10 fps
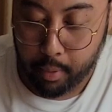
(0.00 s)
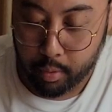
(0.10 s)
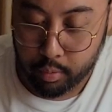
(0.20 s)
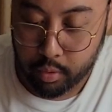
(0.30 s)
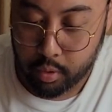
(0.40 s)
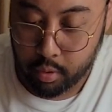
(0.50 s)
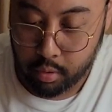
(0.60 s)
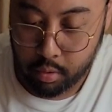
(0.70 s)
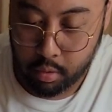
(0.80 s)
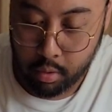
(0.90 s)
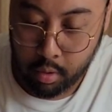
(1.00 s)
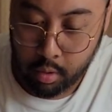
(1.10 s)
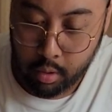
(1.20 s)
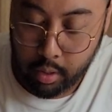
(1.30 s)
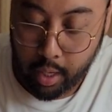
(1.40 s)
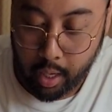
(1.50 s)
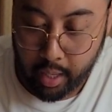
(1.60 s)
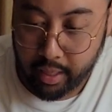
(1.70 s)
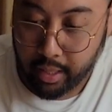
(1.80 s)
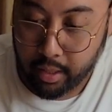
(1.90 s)
Bows. I
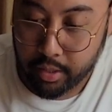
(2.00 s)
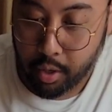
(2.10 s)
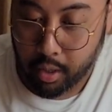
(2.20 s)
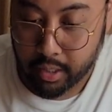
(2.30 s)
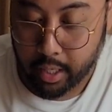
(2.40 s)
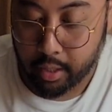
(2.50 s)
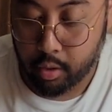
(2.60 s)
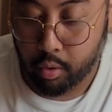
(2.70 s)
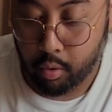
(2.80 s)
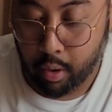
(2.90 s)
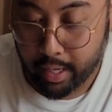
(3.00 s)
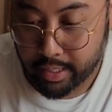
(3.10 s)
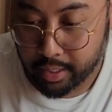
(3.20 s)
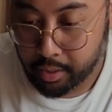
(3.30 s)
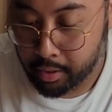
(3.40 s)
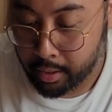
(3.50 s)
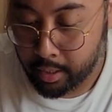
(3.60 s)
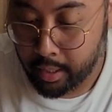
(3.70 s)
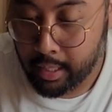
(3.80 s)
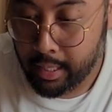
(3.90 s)
think this card's like crazy
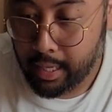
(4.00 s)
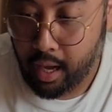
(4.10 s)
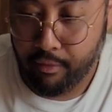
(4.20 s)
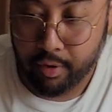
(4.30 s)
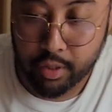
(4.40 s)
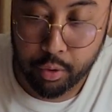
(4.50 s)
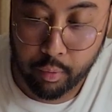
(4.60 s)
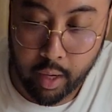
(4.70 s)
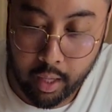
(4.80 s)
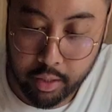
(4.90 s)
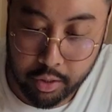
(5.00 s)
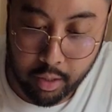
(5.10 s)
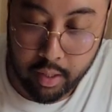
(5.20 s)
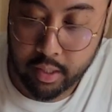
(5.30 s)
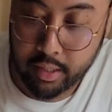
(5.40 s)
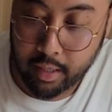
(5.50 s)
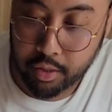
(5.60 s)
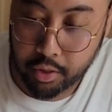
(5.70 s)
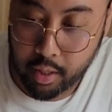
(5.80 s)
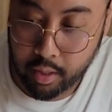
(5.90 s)
good. For 2 reduction, is this out of
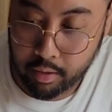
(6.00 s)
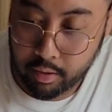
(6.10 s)
shot?